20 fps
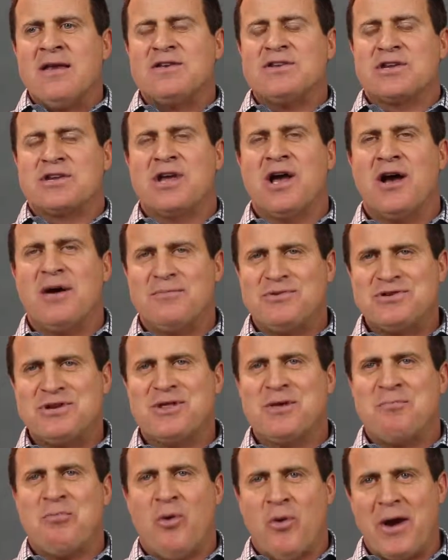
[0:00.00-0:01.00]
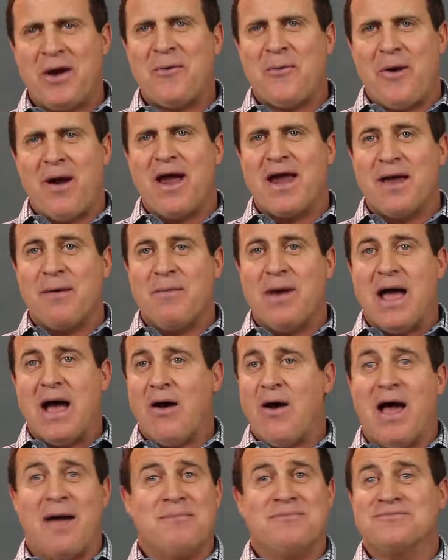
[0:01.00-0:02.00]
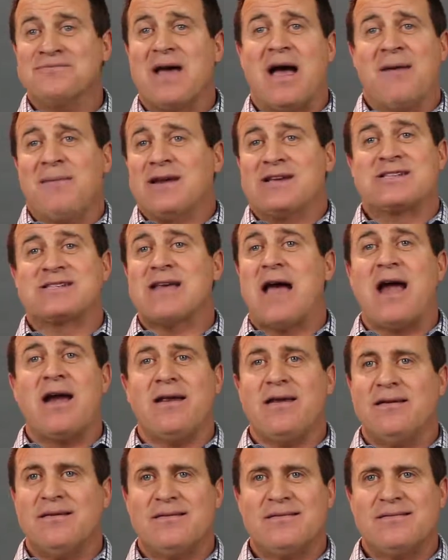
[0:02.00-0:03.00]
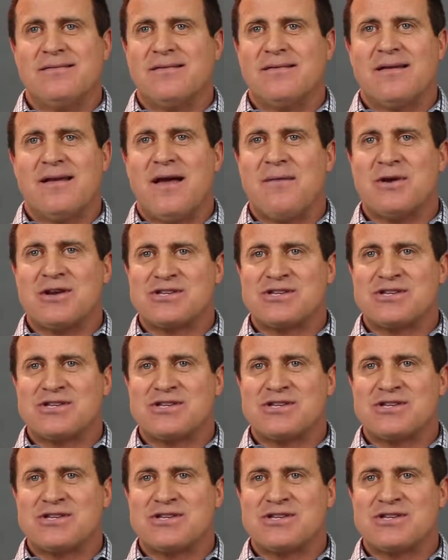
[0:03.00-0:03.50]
to come to the point where I am now, I'm excited. I'm